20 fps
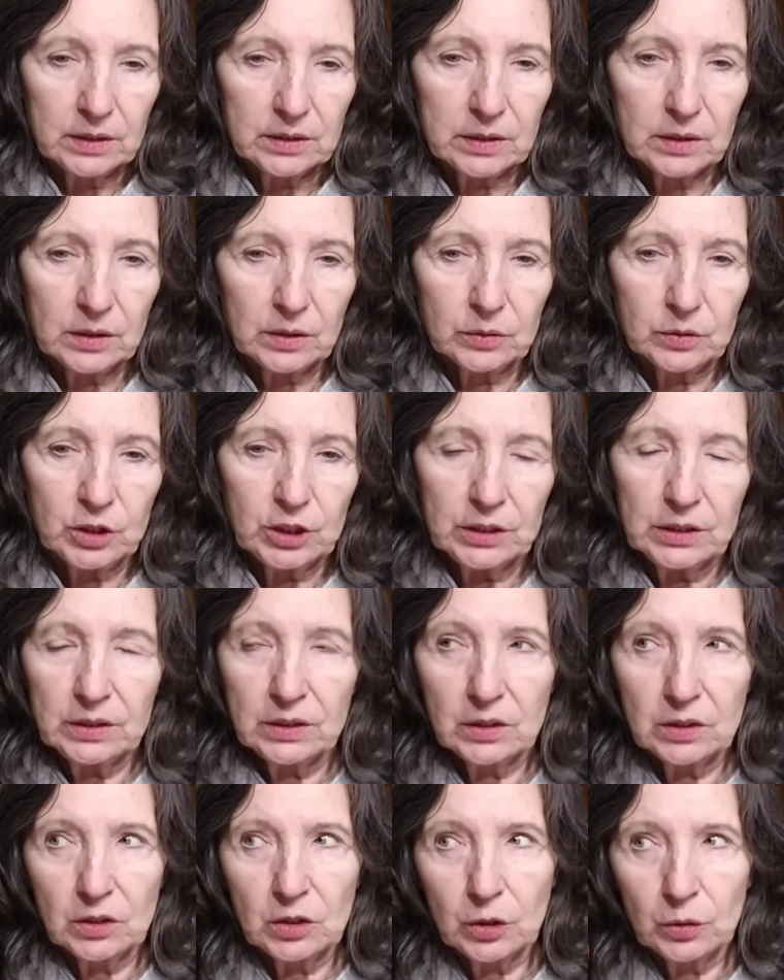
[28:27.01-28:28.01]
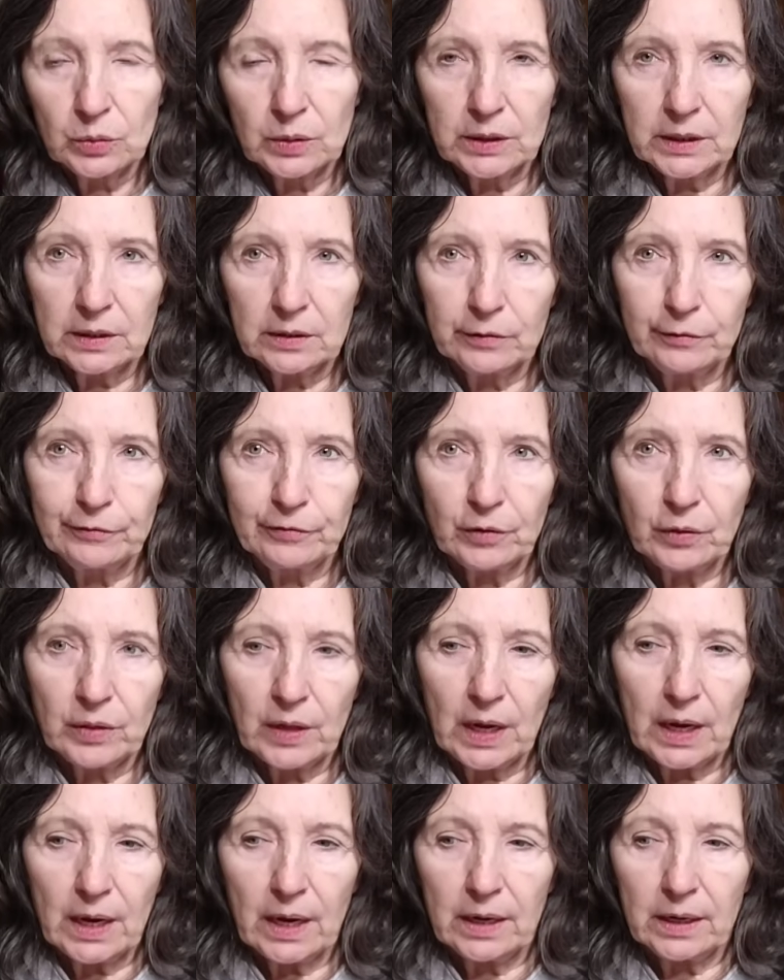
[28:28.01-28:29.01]
So she's too little for
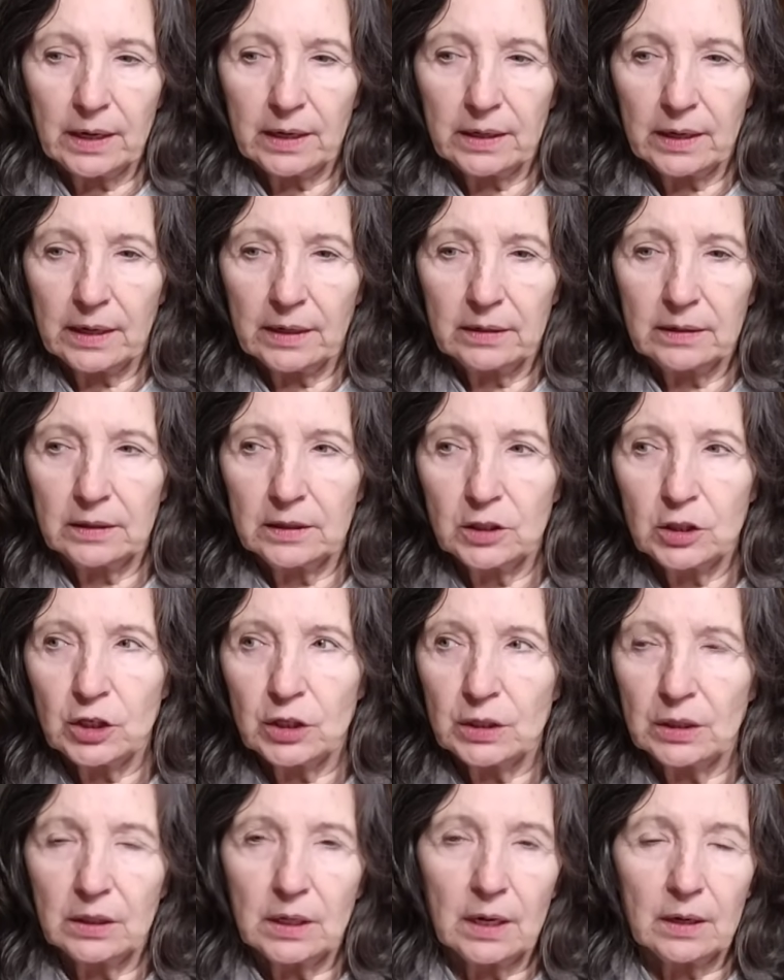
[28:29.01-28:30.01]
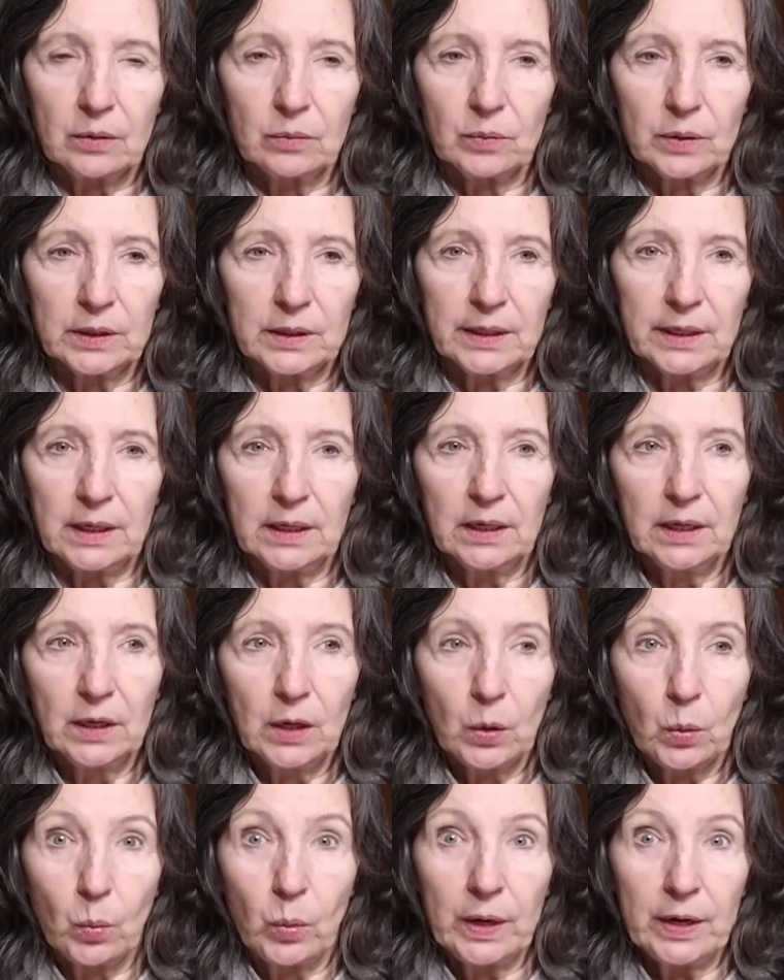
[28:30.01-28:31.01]
that, and I think she'd get really
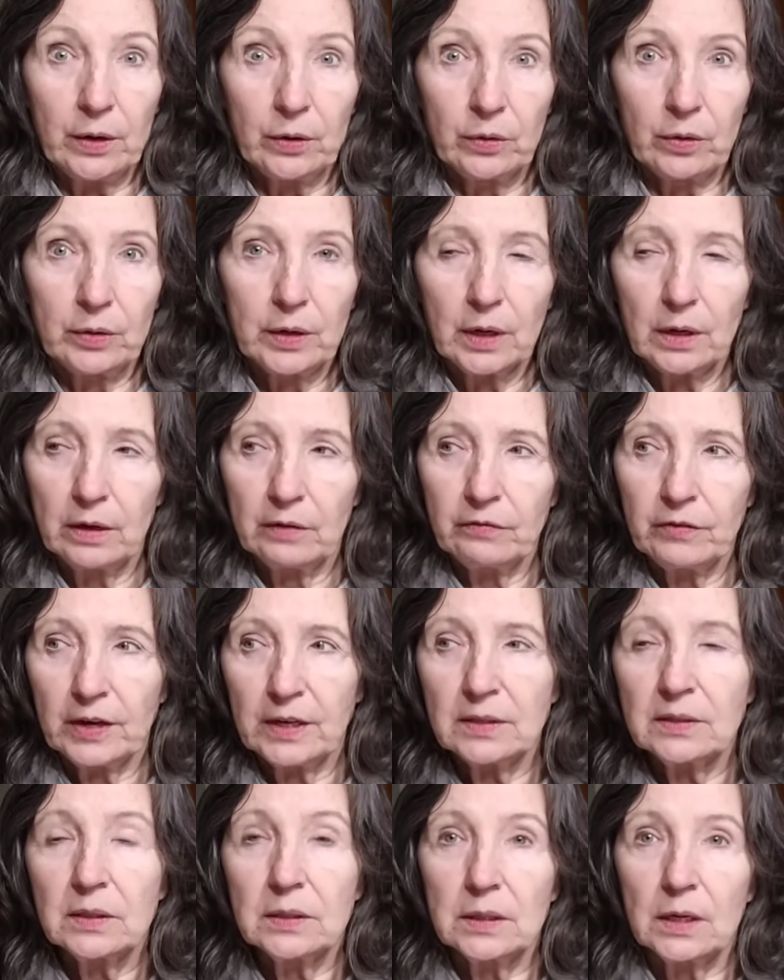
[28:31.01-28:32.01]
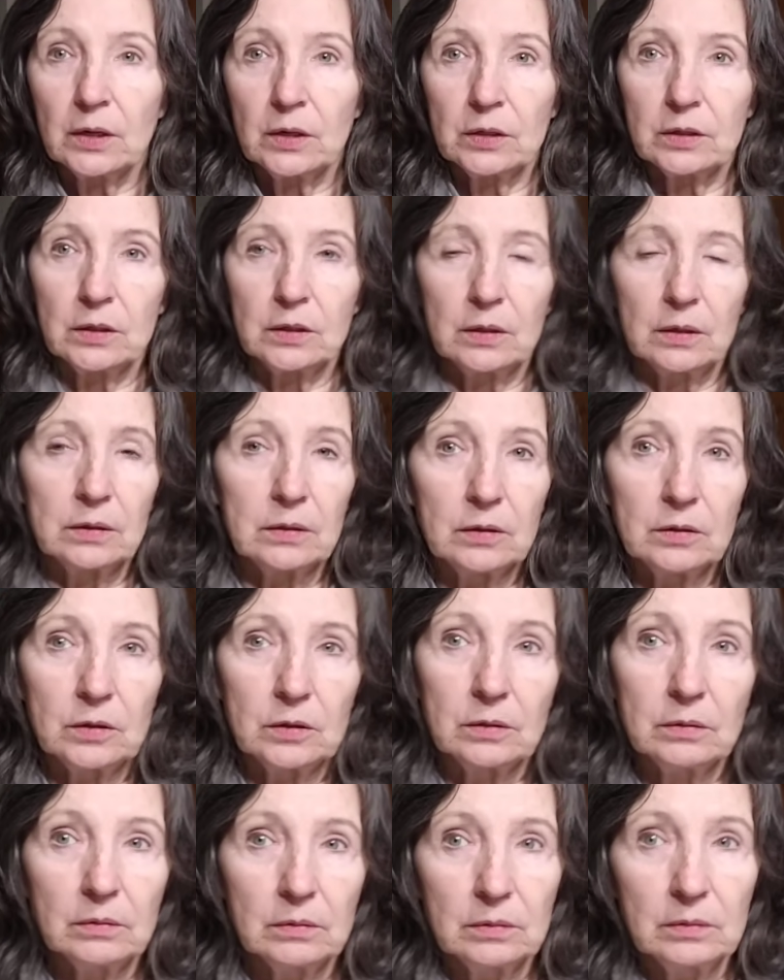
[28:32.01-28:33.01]
weird if I started
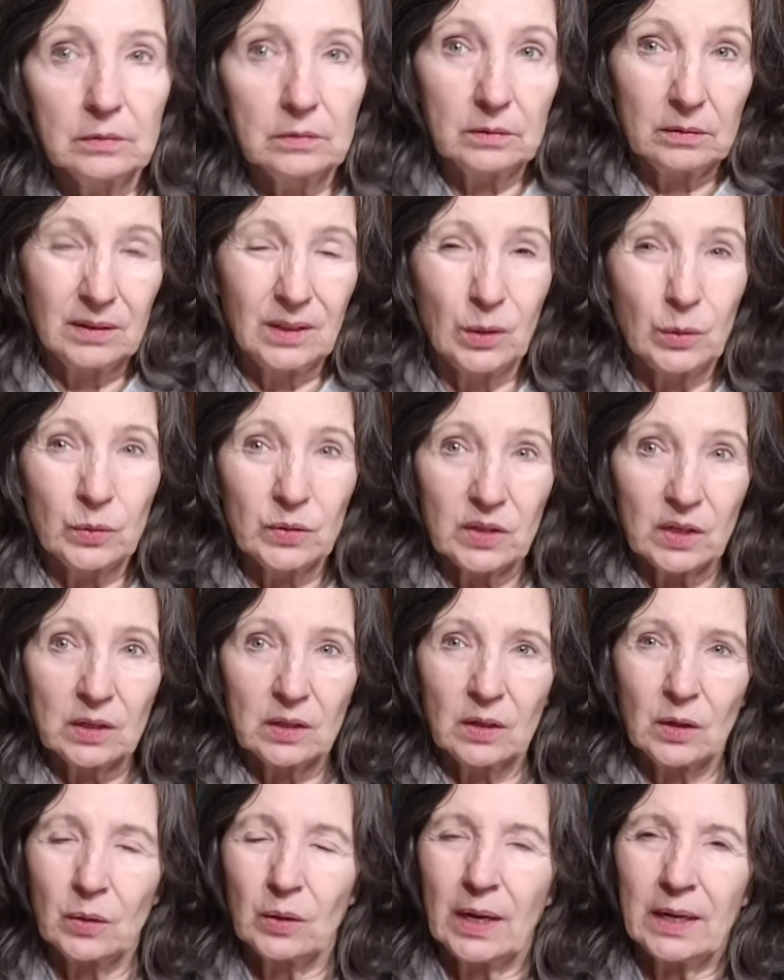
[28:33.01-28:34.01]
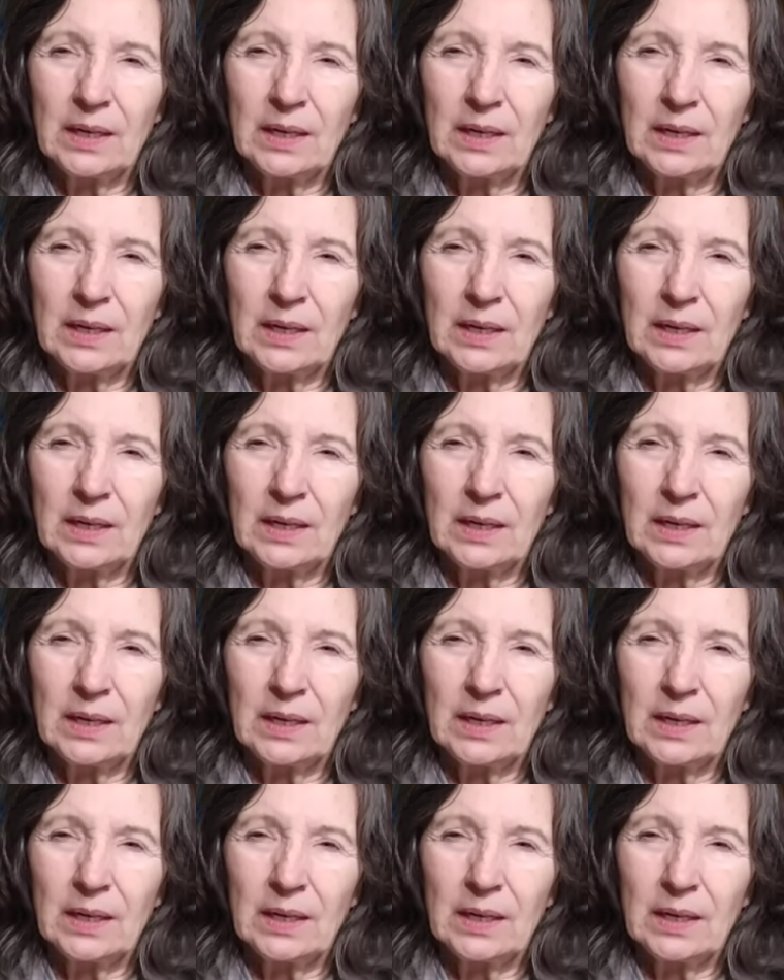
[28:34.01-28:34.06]
using those.